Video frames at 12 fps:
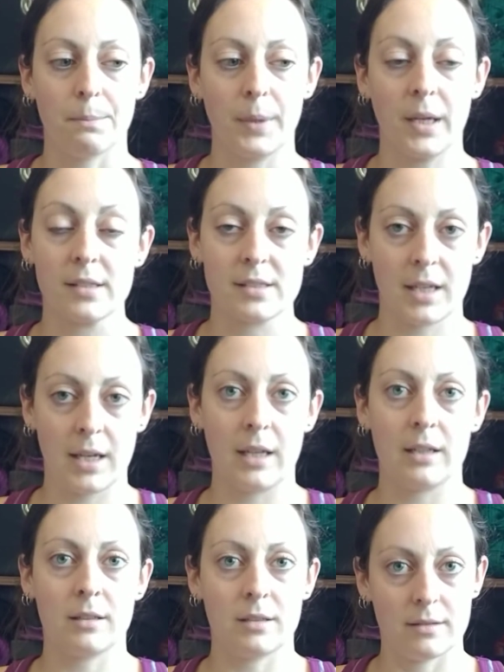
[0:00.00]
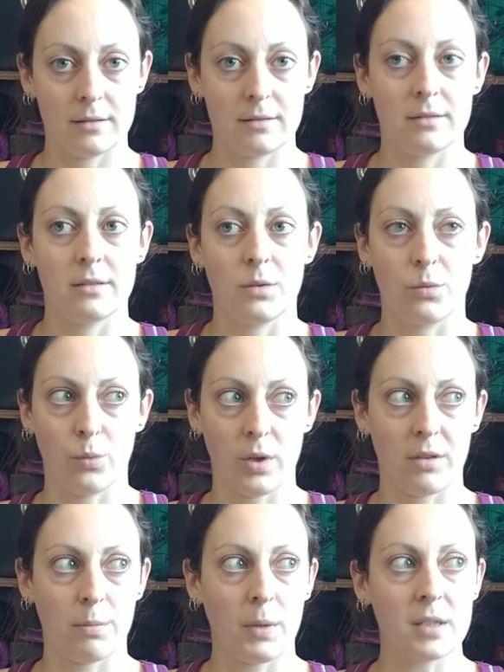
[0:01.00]
Because again,
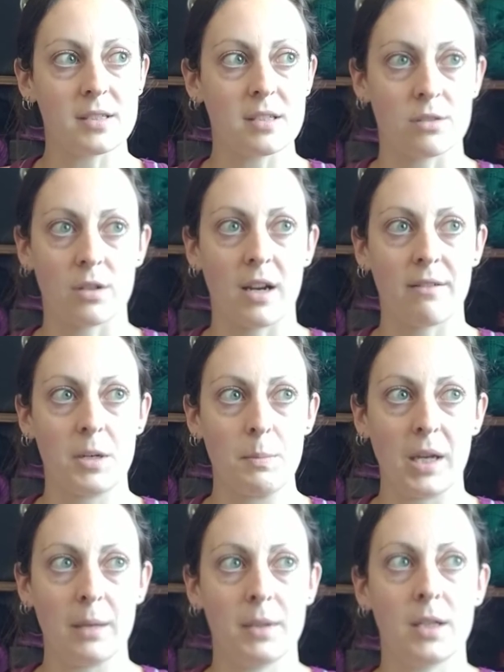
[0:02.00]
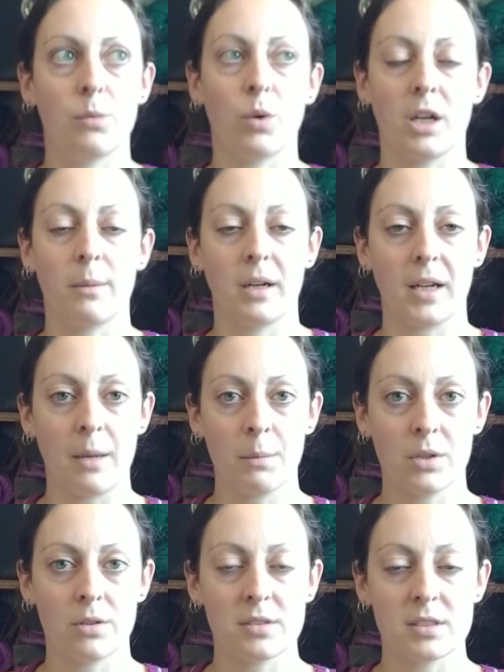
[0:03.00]
with my sister having a baby, worrying about
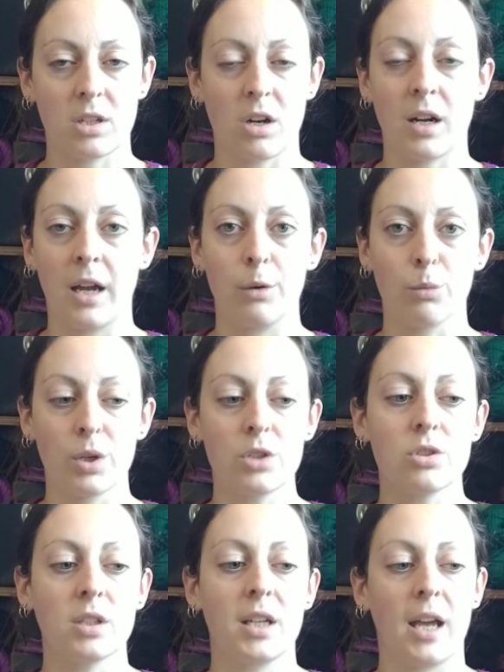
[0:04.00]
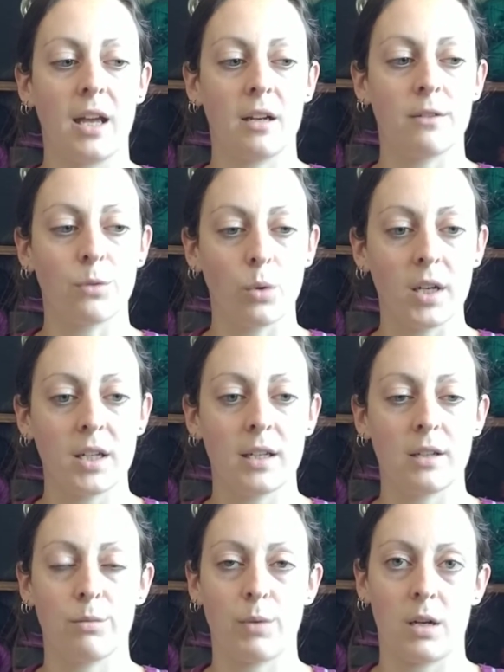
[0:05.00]
chemicals in yarn, I originally had
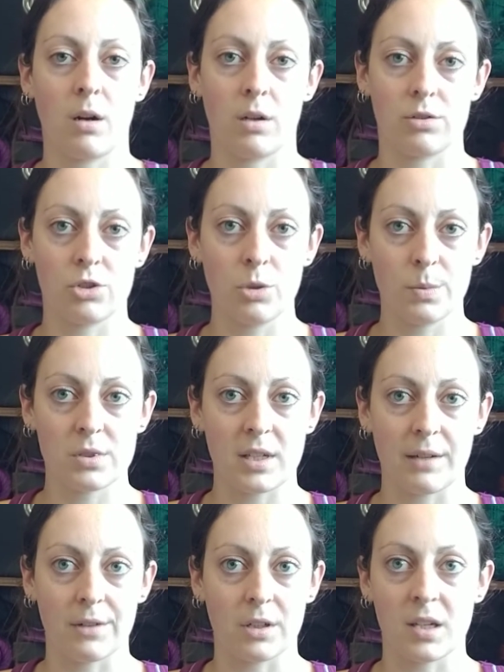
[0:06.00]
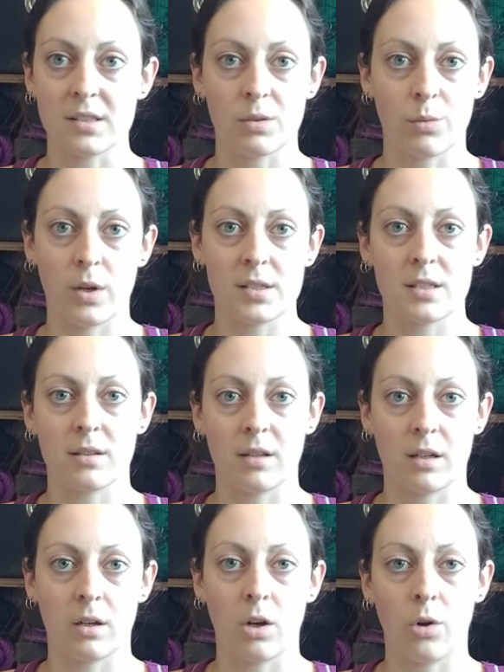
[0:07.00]
avoided Red Heart Super Saver because it wasn't
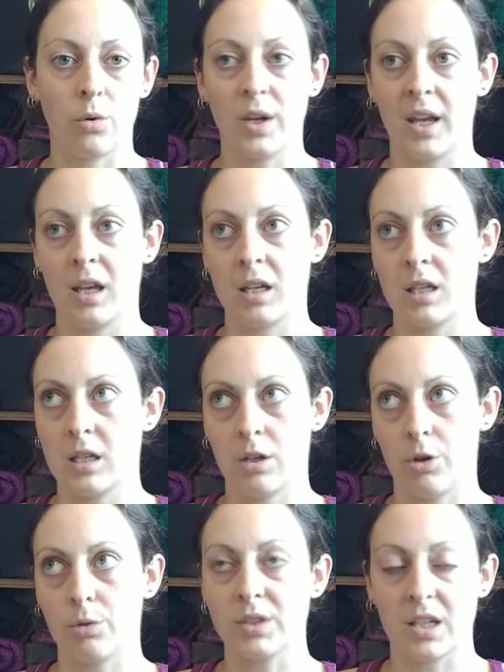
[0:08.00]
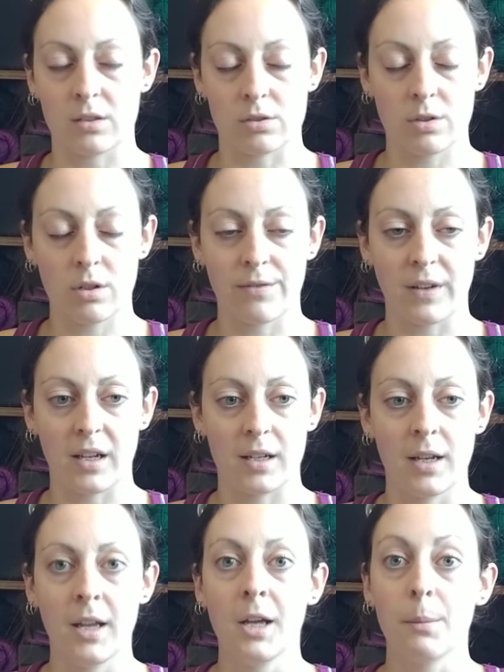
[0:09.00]
the OKEO Tech certified.
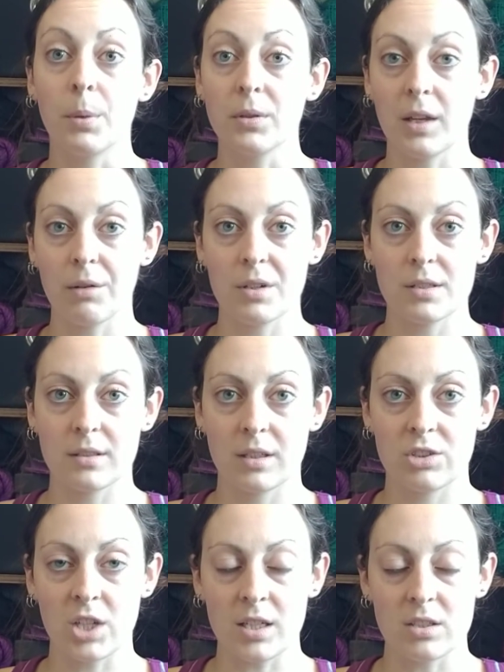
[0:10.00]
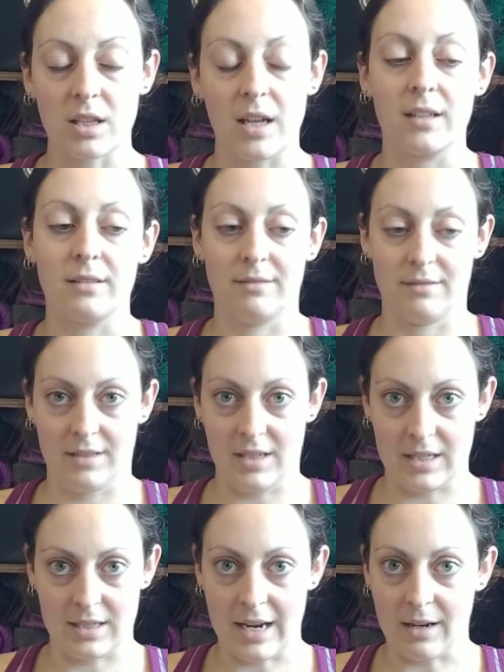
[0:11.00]
But they recently changed that.
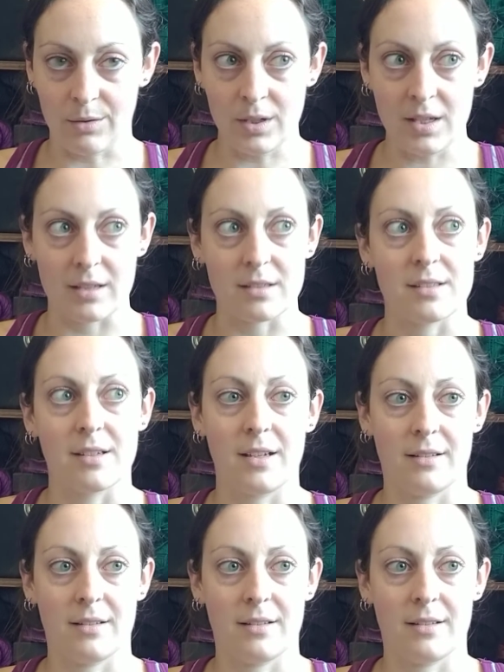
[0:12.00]
It now is.